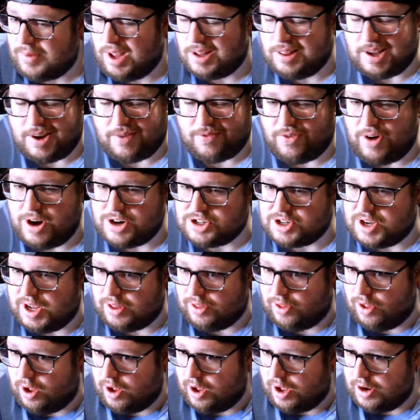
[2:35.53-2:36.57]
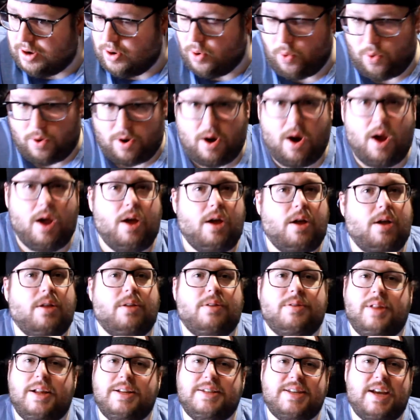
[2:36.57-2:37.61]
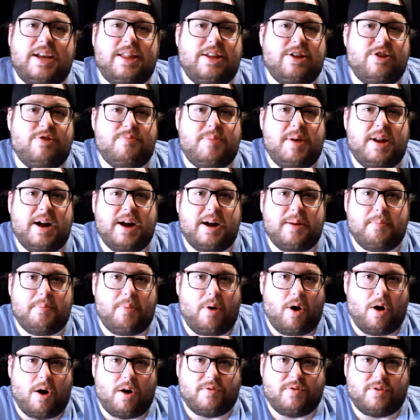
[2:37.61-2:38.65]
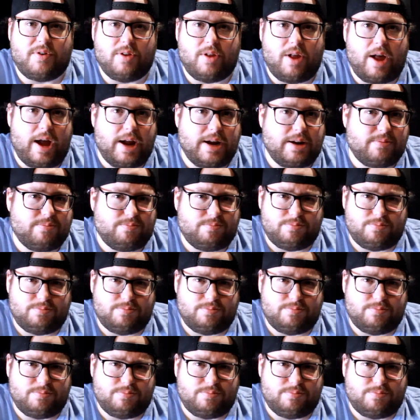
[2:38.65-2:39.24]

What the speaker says: a fresh cut lawn, or let's say that you've been at a bar for like